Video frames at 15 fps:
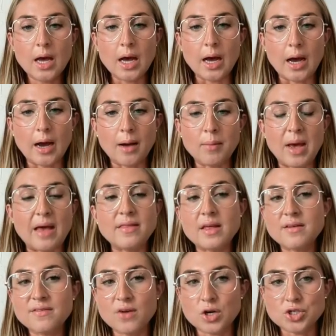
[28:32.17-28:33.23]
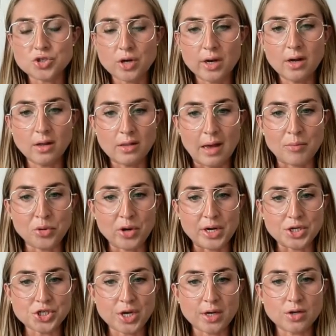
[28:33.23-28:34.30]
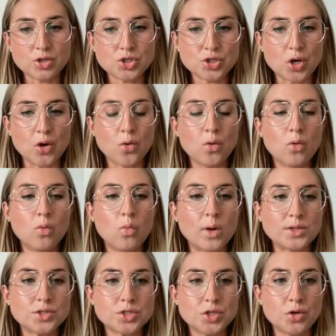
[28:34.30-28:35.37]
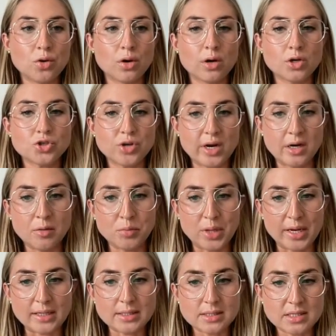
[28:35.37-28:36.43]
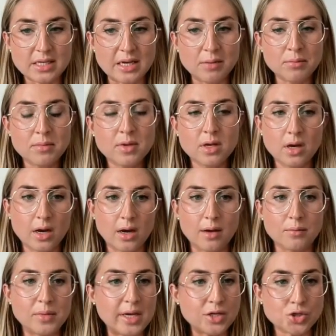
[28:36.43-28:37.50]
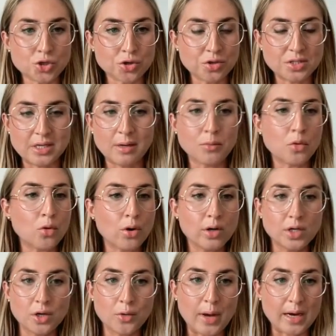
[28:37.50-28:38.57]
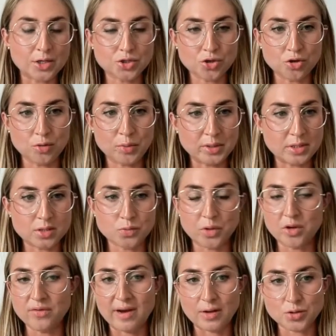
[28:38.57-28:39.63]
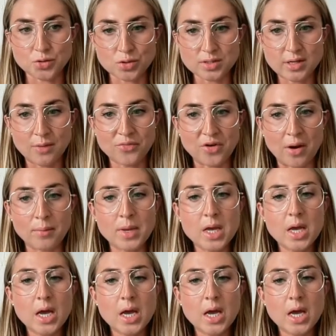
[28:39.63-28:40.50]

And then fostering collaboration. So once your trade compliance team, internal team, or external places where you've outsourced help from,